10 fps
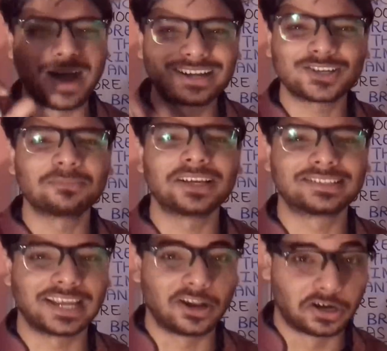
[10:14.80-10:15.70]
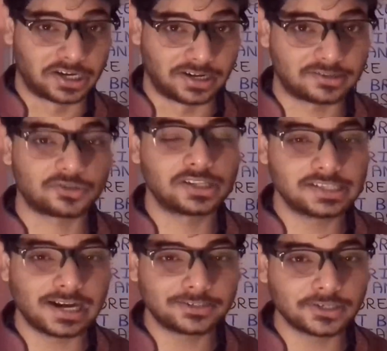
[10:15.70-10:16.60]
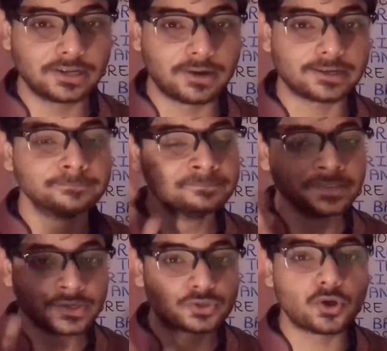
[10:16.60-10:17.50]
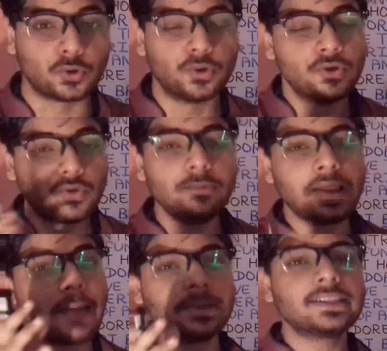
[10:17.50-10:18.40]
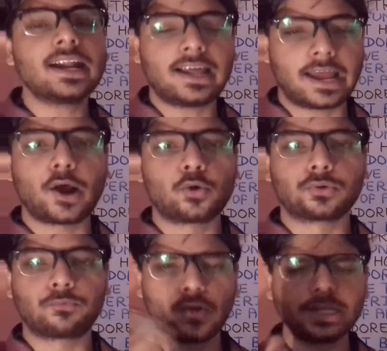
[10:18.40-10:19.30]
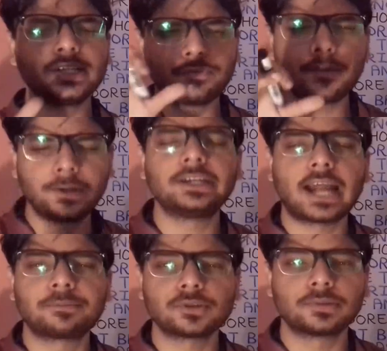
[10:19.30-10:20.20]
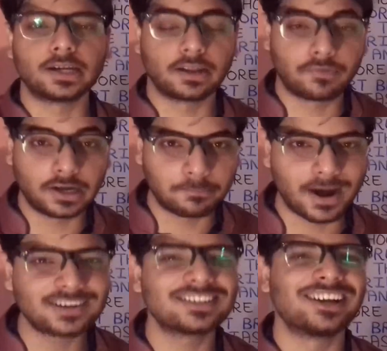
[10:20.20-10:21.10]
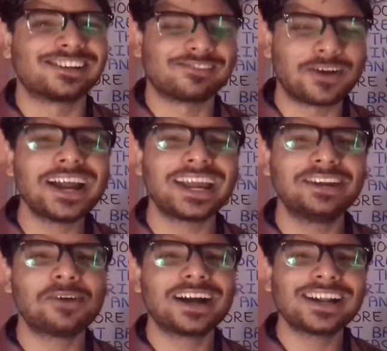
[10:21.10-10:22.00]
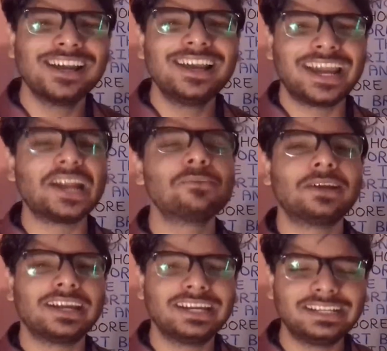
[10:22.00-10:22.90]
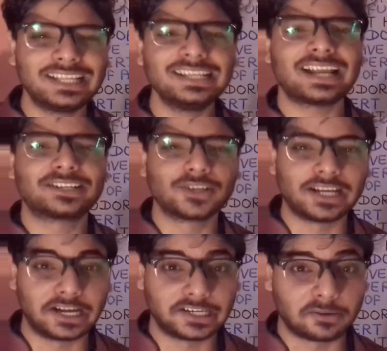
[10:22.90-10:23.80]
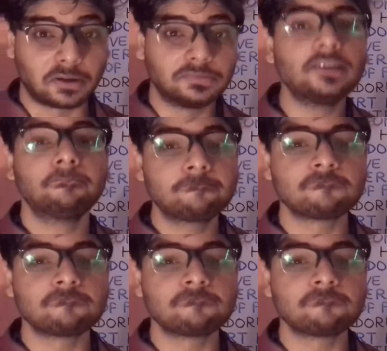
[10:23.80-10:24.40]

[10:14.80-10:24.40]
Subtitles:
parts of the cell organelles. So these are actually what? So we'll be having the around 14 to 15 types of the different parts in it. What? In these actually in terms of the